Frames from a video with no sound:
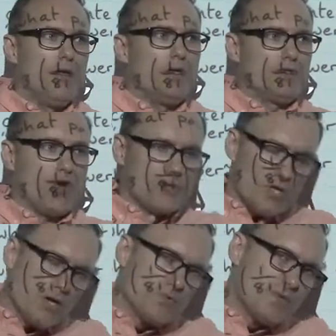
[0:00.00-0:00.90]
So as
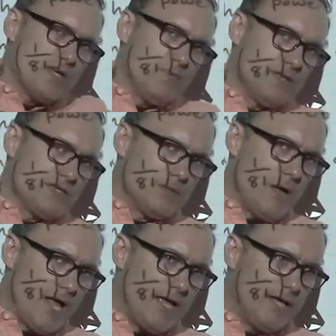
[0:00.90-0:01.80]
long as we're keeping this in
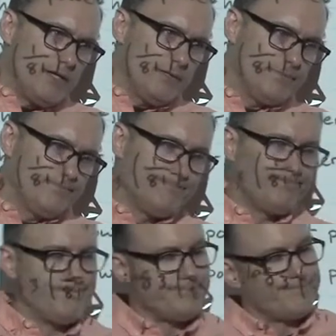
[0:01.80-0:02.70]
mind,
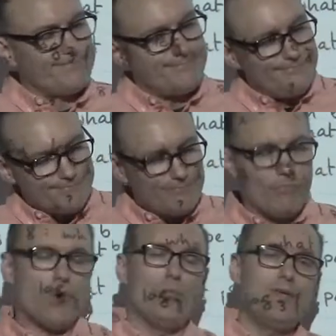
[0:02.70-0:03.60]

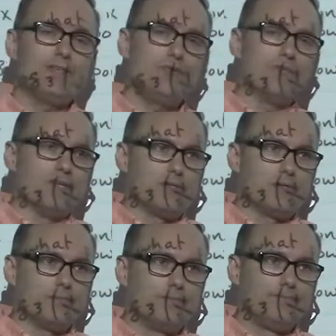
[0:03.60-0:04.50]
we can do
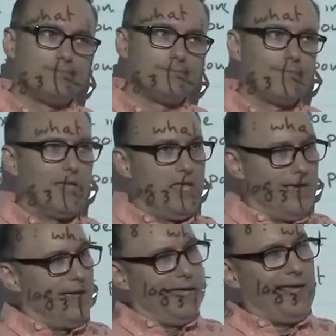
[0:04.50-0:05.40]
this.
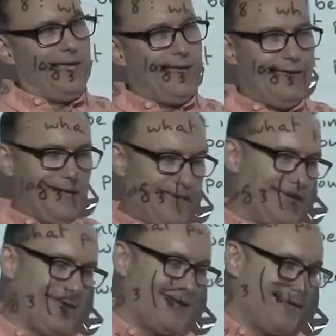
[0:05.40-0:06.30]
Yeah,